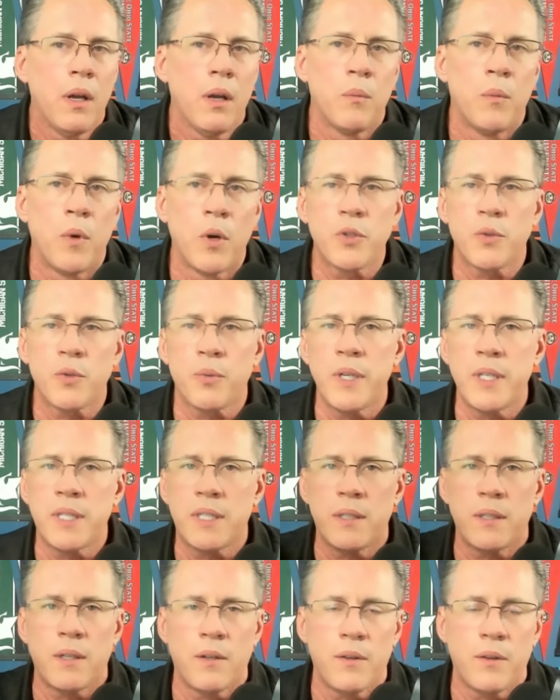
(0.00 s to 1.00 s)
Most
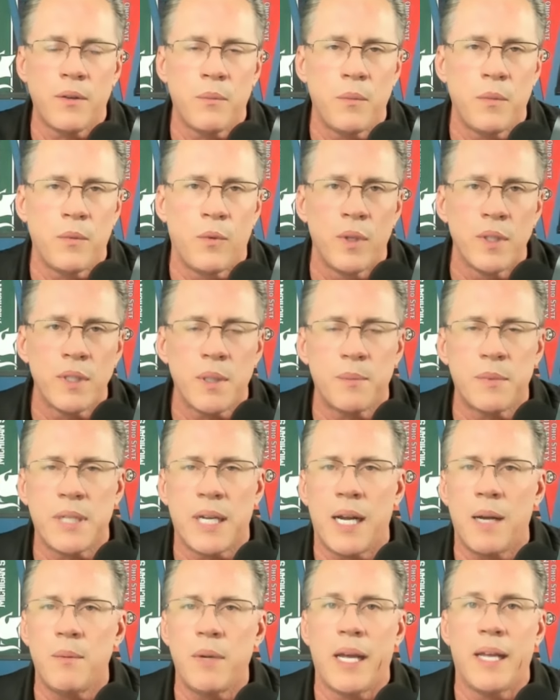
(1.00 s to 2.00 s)
recent are the ones up
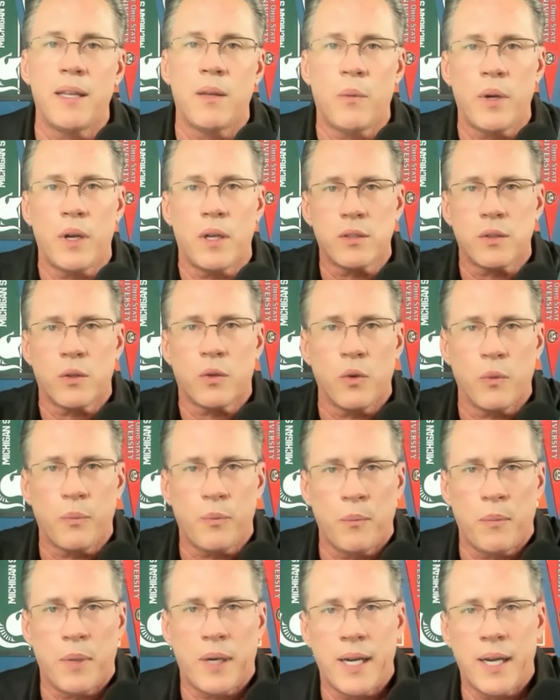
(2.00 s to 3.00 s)
top. And then we also group
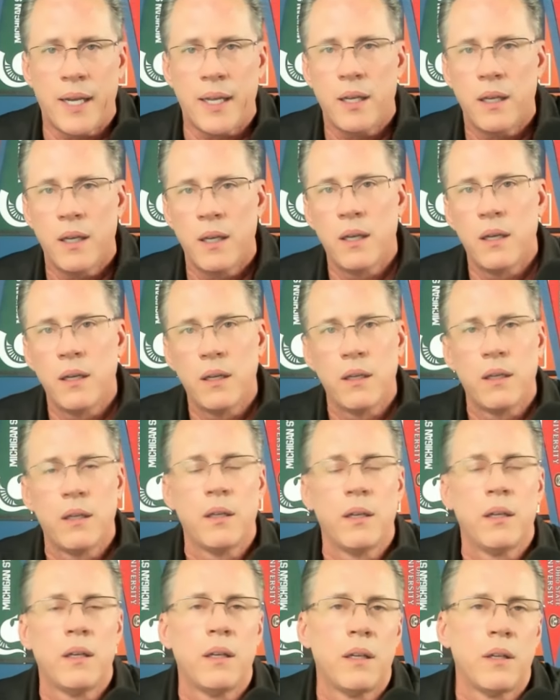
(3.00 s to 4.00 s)
them by
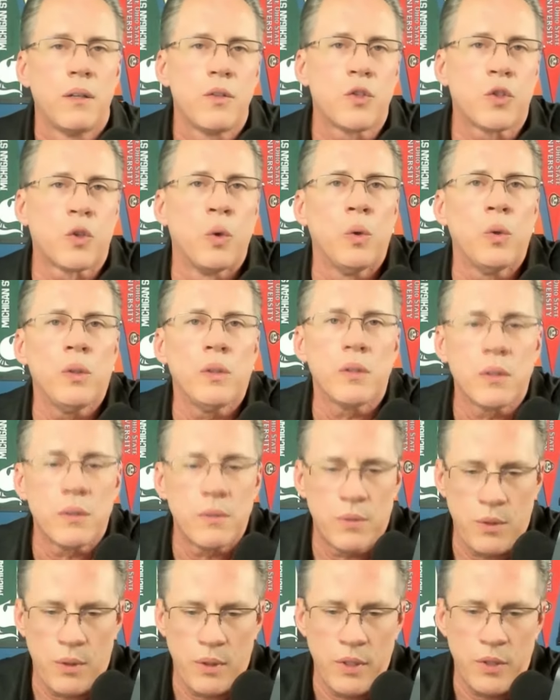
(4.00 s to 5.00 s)
schools.
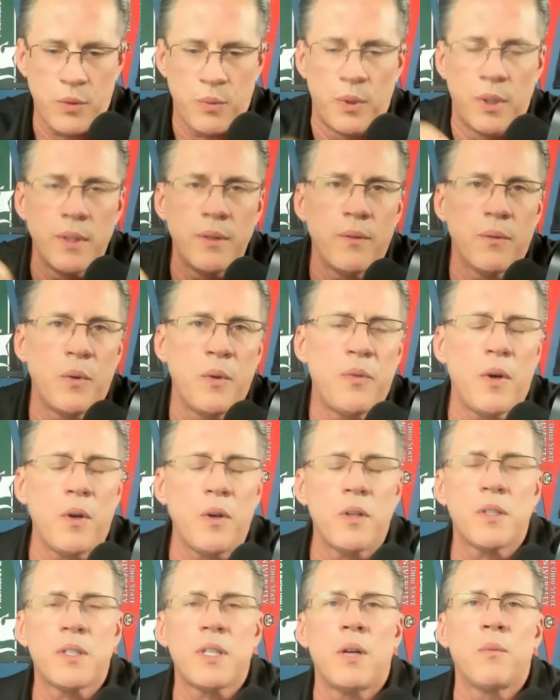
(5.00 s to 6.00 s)
So this one, we
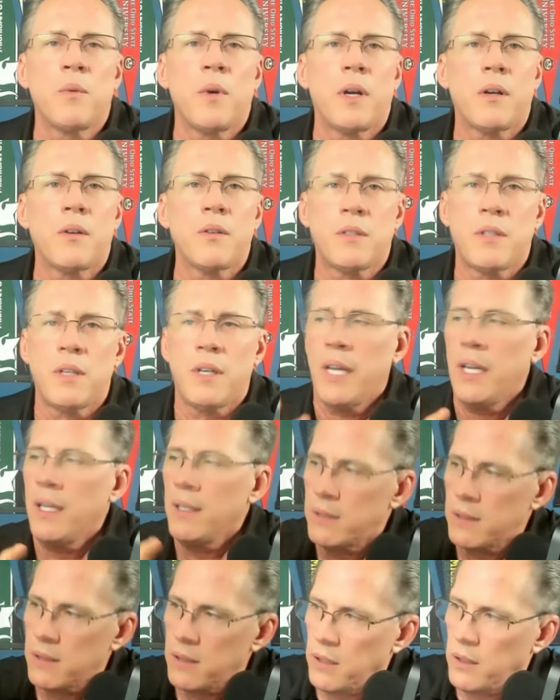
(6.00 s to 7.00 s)
focus on Rutgers today.
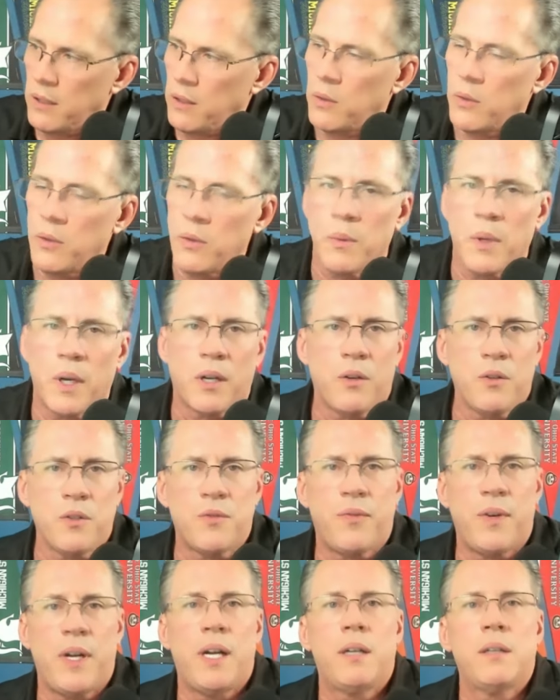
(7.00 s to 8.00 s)
It's going to go in the Rutgers
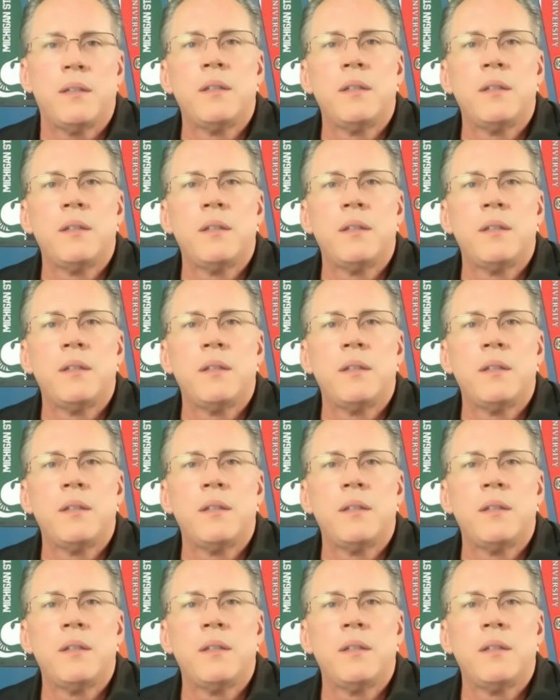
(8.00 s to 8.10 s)
file.